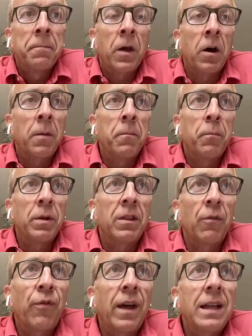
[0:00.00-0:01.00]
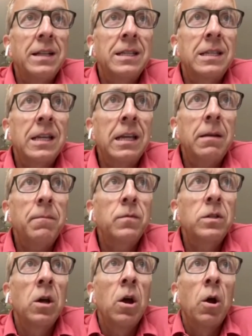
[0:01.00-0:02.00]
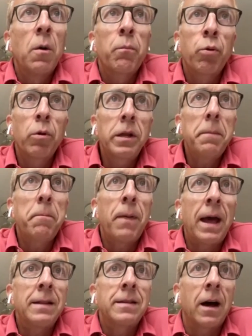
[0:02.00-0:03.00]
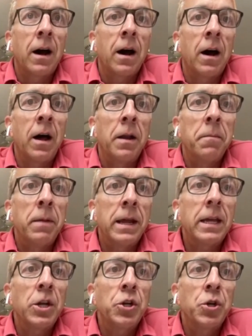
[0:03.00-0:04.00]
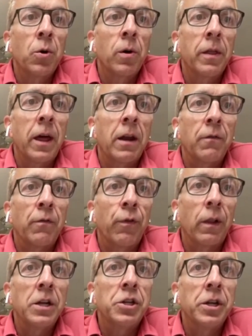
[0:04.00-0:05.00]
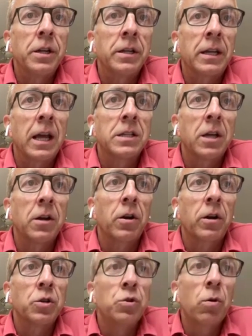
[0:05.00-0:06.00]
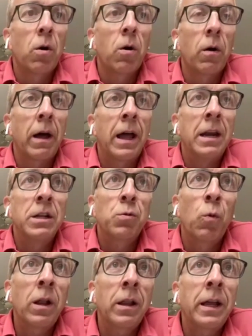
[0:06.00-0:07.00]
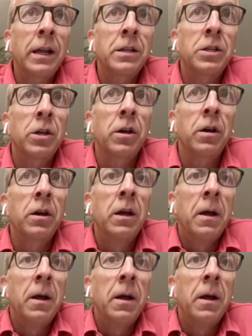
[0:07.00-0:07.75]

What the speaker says: But the Fed seems pretty bent on making sure that inflation gets under control, and it's willing to,